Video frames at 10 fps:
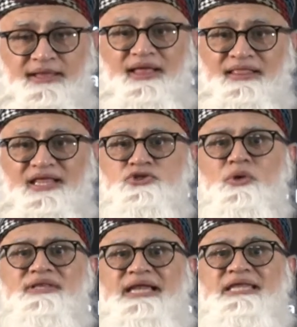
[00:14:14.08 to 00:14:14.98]
This
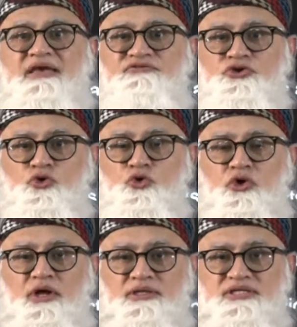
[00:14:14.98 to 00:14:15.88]
will then give you
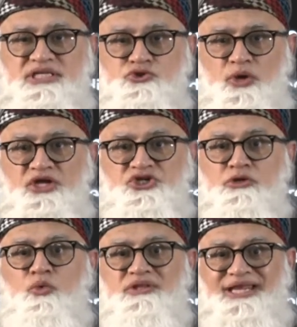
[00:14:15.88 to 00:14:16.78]
the
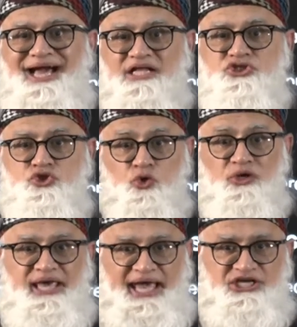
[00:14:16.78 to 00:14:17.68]
situation with regards to
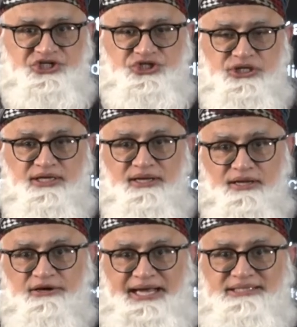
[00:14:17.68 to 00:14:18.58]
cash.
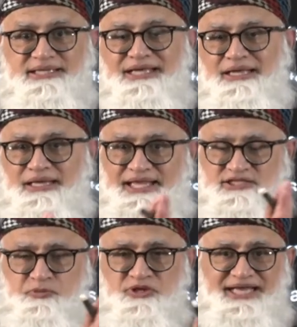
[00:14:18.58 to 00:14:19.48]
Right, let's
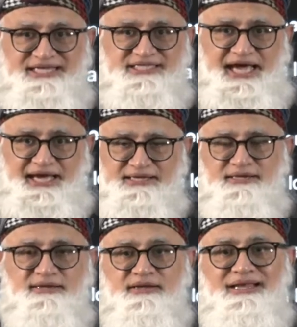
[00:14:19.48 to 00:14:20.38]
put that aside.
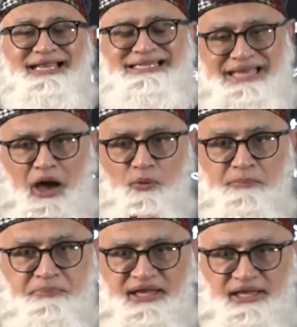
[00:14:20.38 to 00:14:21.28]
Now we
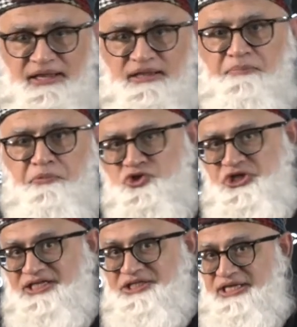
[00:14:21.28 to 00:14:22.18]
bring in the
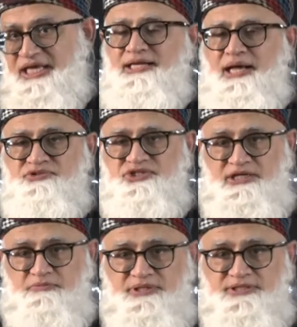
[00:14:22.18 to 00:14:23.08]
projected income
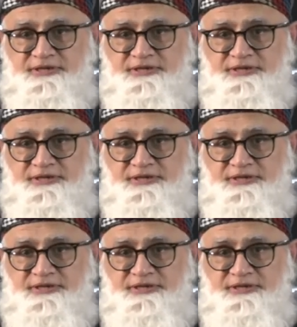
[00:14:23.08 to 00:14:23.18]
statement.